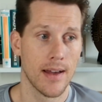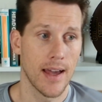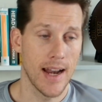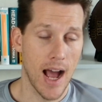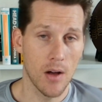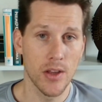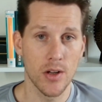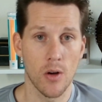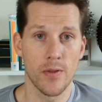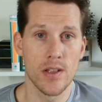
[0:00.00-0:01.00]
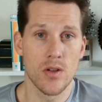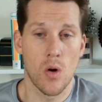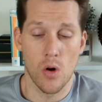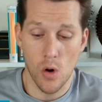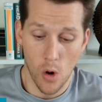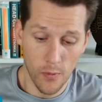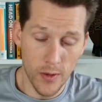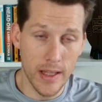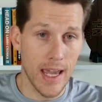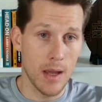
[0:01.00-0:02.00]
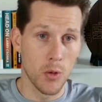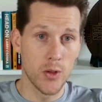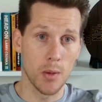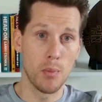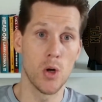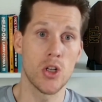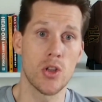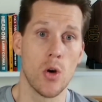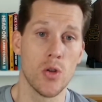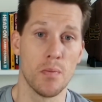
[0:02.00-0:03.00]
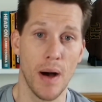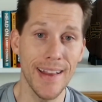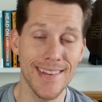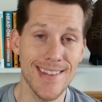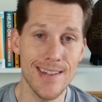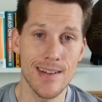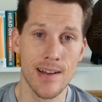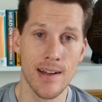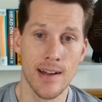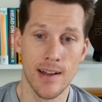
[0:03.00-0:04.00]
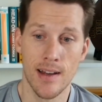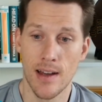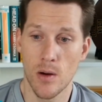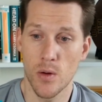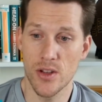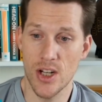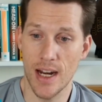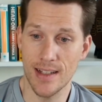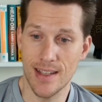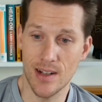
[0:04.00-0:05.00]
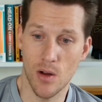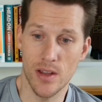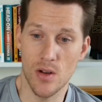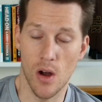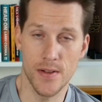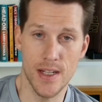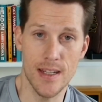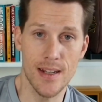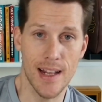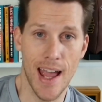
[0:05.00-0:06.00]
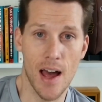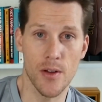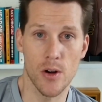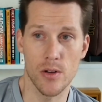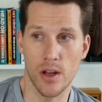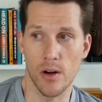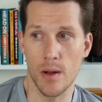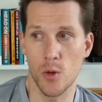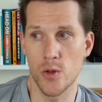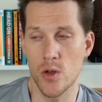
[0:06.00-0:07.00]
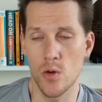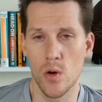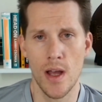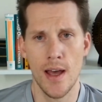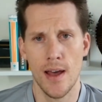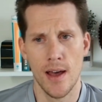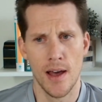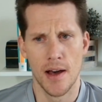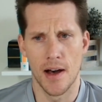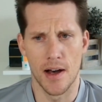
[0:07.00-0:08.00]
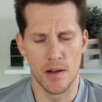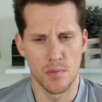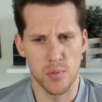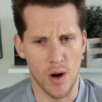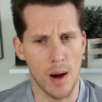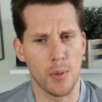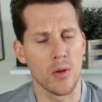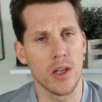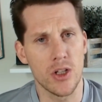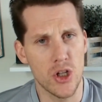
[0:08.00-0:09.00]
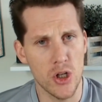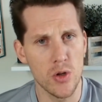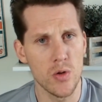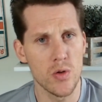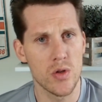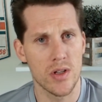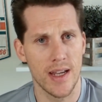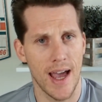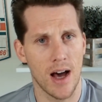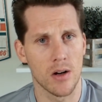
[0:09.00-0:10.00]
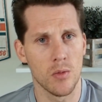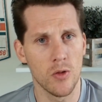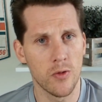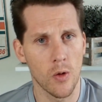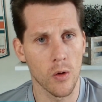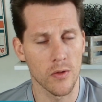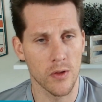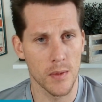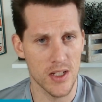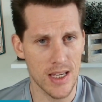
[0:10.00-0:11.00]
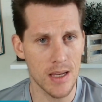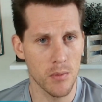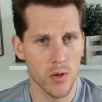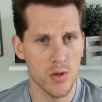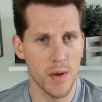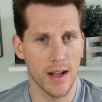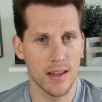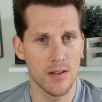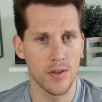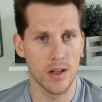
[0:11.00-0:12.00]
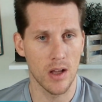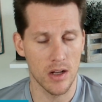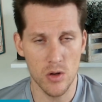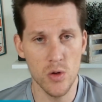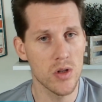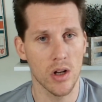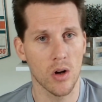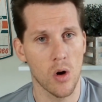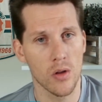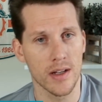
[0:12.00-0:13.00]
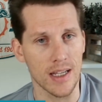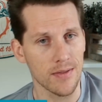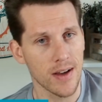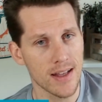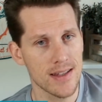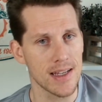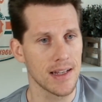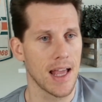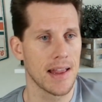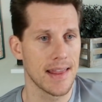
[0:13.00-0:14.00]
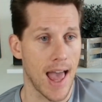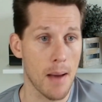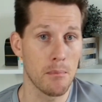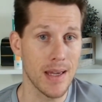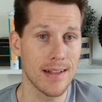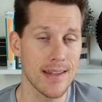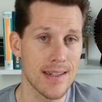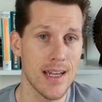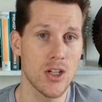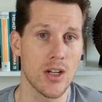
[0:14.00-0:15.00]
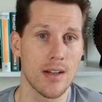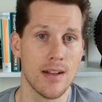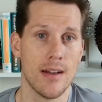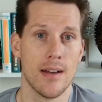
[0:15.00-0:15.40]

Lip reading: And how the Dolphins are hopefully able to push those buttons with Channing Tindall this offseason and how they're able to properly choose how to move forward from a scheme perspective and who's going to call the defense and that big decision.